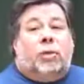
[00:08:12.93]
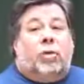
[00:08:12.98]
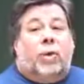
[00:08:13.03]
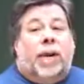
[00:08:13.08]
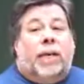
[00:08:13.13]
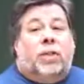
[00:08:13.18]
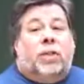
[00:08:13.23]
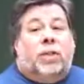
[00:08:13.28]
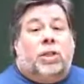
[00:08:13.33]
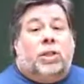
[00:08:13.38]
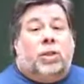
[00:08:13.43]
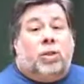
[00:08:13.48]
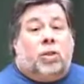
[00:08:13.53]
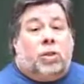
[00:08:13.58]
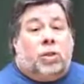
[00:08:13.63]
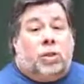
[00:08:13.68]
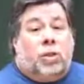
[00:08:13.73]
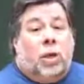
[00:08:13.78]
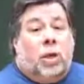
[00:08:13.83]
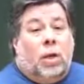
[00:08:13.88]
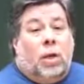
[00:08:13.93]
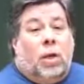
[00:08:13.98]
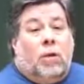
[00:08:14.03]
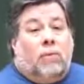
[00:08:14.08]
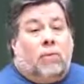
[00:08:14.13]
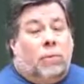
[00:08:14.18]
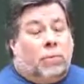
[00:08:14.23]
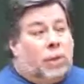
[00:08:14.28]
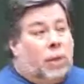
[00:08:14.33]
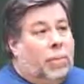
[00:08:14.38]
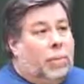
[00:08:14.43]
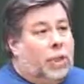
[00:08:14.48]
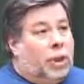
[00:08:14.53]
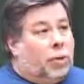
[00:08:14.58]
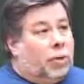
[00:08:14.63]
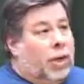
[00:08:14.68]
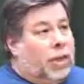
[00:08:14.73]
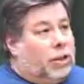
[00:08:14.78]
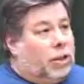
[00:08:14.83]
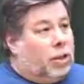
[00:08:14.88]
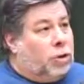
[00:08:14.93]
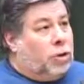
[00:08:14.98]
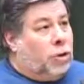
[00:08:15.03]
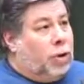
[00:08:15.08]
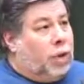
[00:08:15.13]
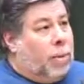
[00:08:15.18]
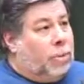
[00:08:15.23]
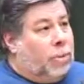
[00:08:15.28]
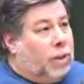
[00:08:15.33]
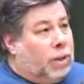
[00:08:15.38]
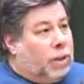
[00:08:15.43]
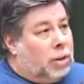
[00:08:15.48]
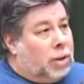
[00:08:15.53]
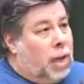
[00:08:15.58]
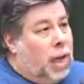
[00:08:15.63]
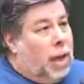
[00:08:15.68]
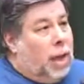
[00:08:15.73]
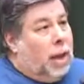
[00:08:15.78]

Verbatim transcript: transistors from some of the transistor companies.